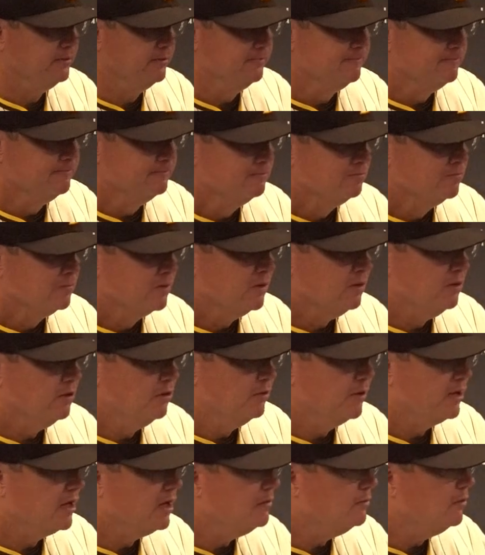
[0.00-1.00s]
and, you
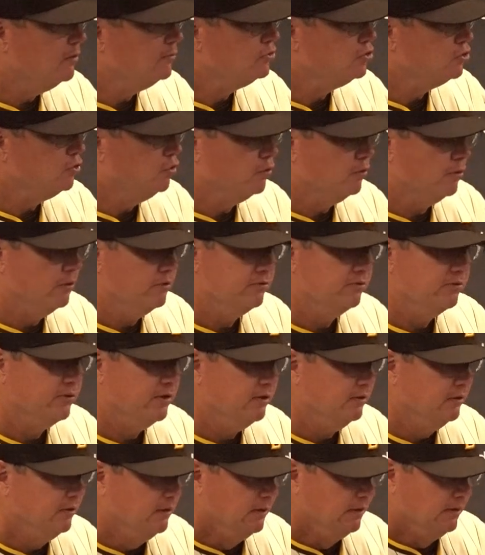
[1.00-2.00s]
know, we came up short.
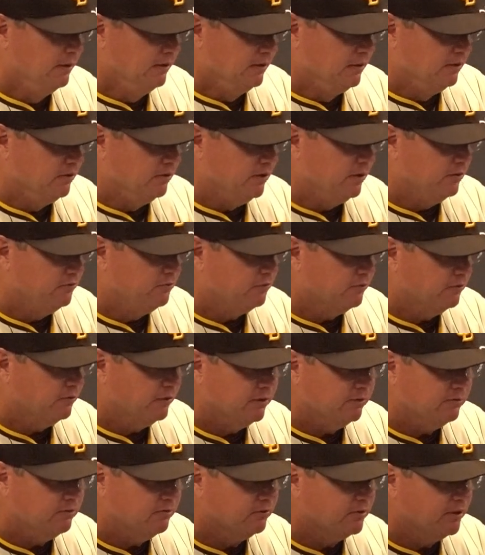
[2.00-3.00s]
So it's
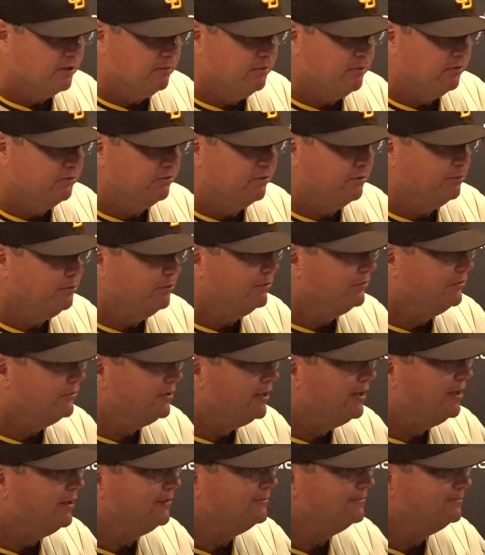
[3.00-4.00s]
really just keep it as simple as
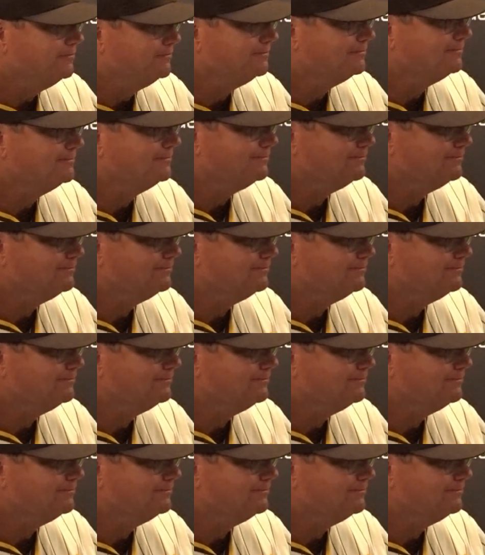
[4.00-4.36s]
that.